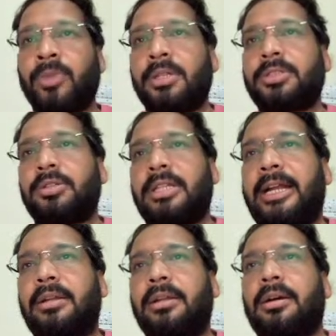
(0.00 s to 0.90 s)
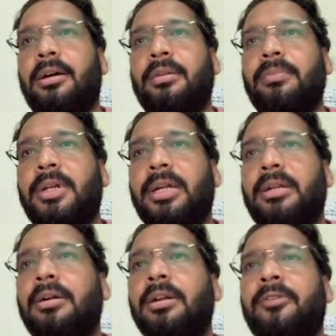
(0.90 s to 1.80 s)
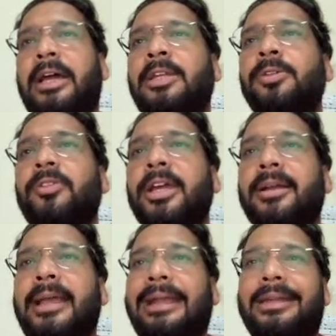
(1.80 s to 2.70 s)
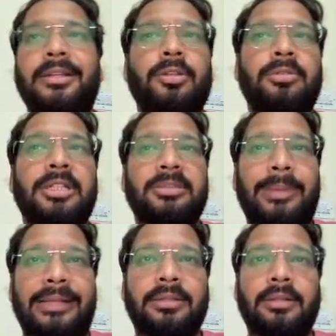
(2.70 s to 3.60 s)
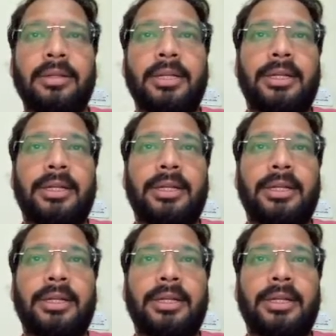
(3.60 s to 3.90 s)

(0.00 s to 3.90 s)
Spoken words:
So that returned value we are getting through this method,